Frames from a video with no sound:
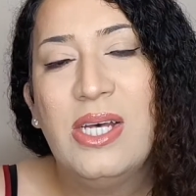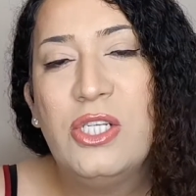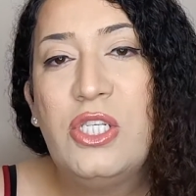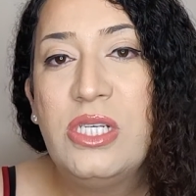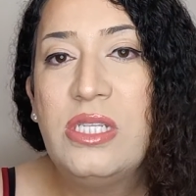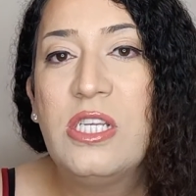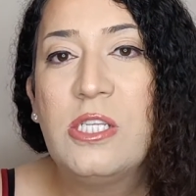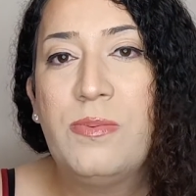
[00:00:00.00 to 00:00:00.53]

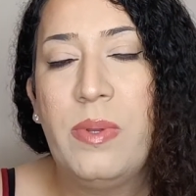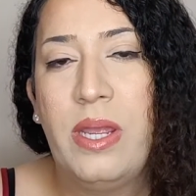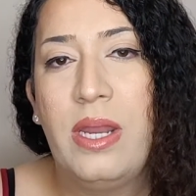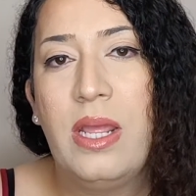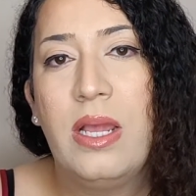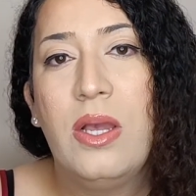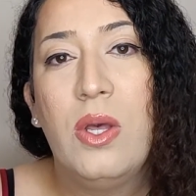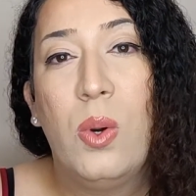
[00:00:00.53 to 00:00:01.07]
just
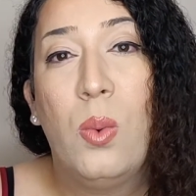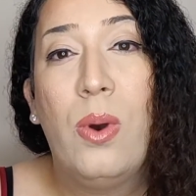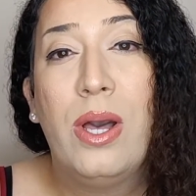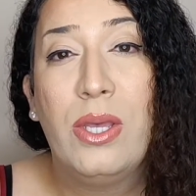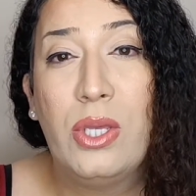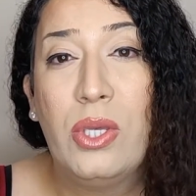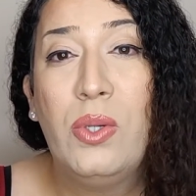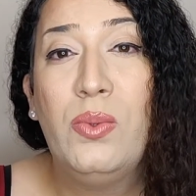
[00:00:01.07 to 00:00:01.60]
explaining
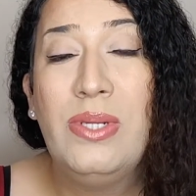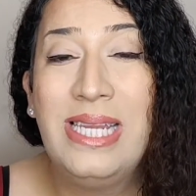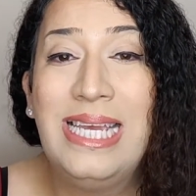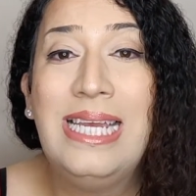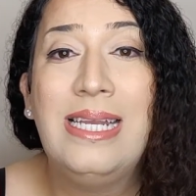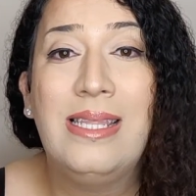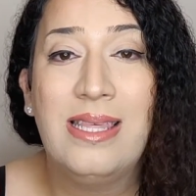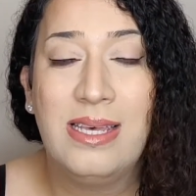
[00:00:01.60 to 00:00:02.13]
why you
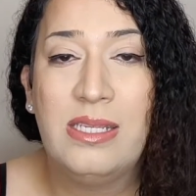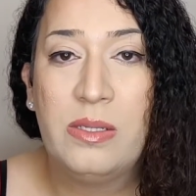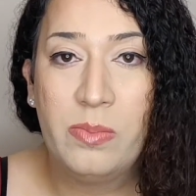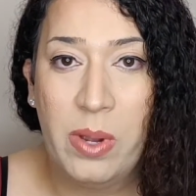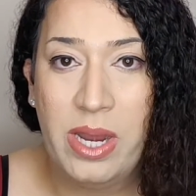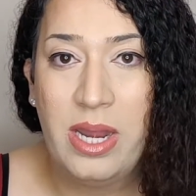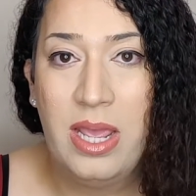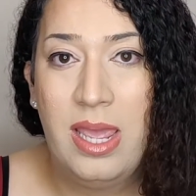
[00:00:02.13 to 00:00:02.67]
need this
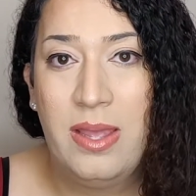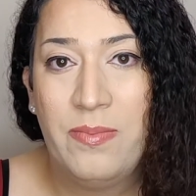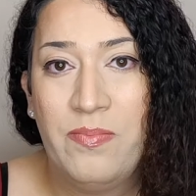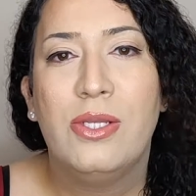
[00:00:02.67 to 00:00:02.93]
money.